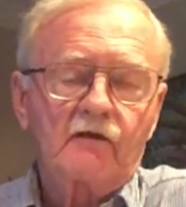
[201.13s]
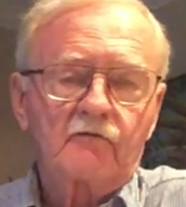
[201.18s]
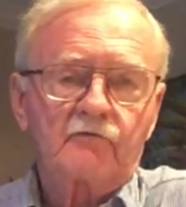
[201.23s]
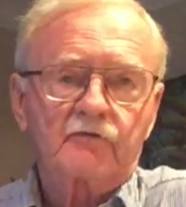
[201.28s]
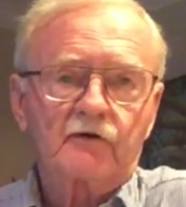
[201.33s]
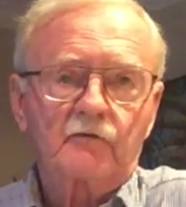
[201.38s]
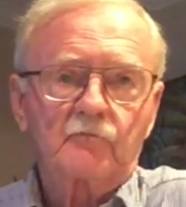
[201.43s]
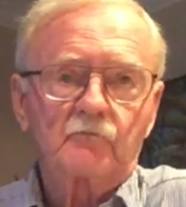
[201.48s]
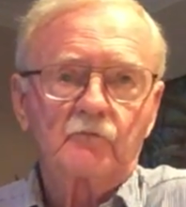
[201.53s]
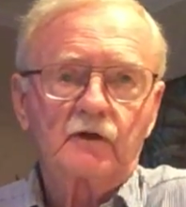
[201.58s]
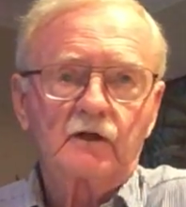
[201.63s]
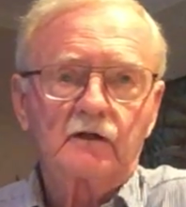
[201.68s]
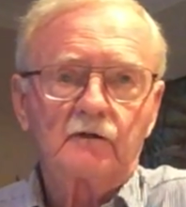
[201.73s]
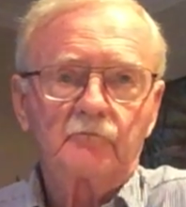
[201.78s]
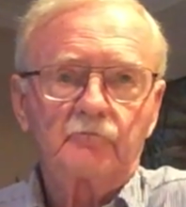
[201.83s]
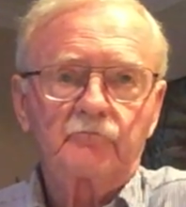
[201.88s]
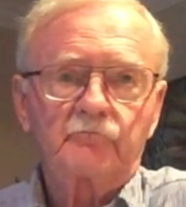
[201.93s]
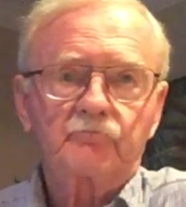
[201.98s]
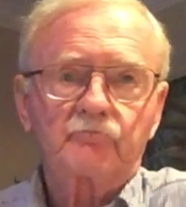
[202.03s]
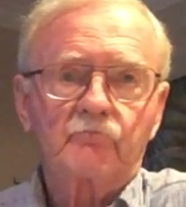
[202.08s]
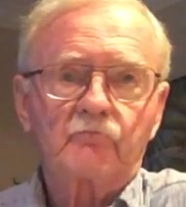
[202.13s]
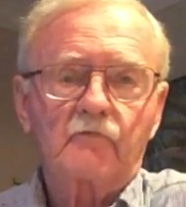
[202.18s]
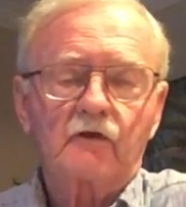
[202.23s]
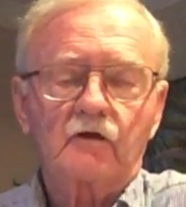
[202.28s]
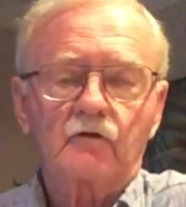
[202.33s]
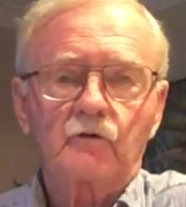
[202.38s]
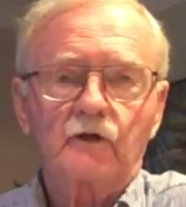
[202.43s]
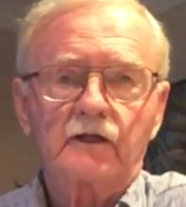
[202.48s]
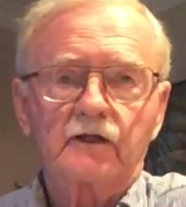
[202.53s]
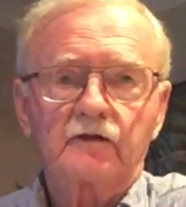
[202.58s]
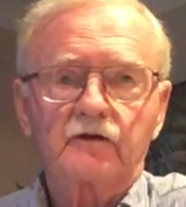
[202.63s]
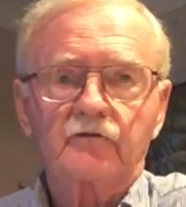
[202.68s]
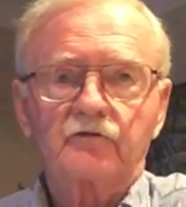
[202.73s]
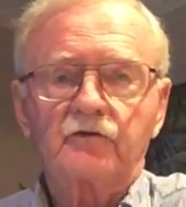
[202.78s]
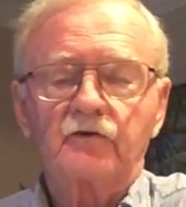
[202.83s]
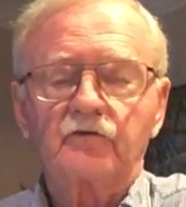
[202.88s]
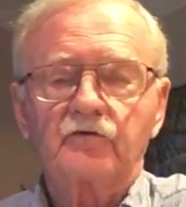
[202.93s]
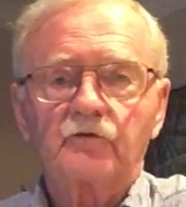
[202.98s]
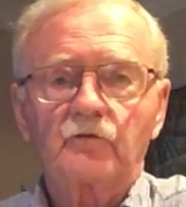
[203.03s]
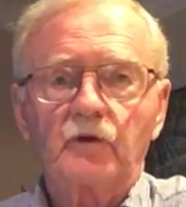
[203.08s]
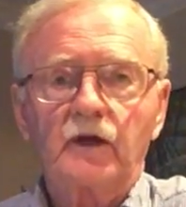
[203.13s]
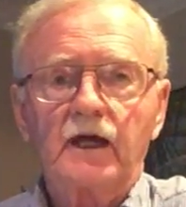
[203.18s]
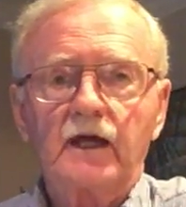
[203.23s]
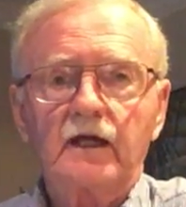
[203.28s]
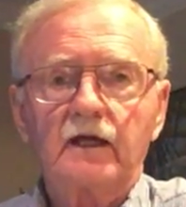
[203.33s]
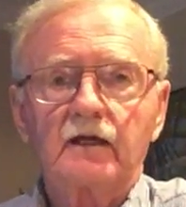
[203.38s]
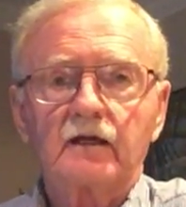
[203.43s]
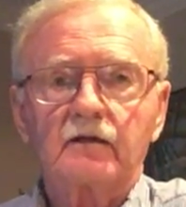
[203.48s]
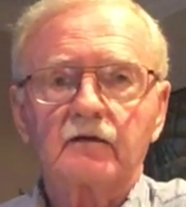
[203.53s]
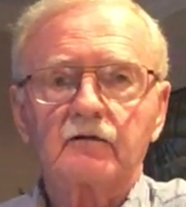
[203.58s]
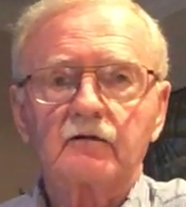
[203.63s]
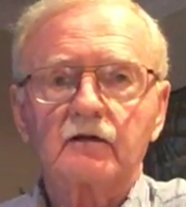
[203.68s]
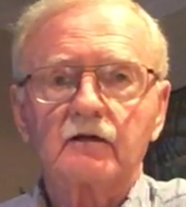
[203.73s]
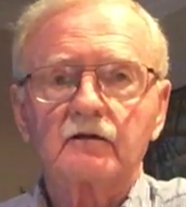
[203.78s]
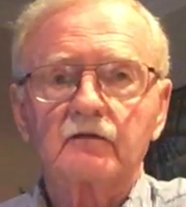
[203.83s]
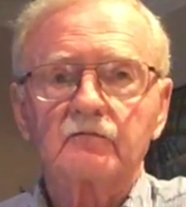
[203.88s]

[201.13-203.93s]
from quite a distance away, and